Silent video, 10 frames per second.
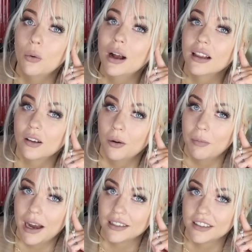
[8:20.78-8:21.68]
a
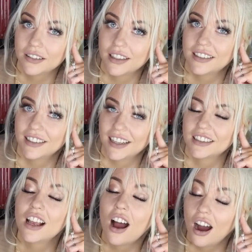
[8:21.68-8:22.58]
welcome mat that
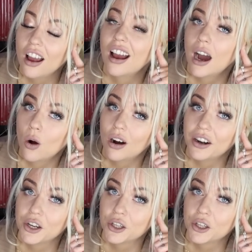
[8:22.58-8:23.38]
says, "Hi, how are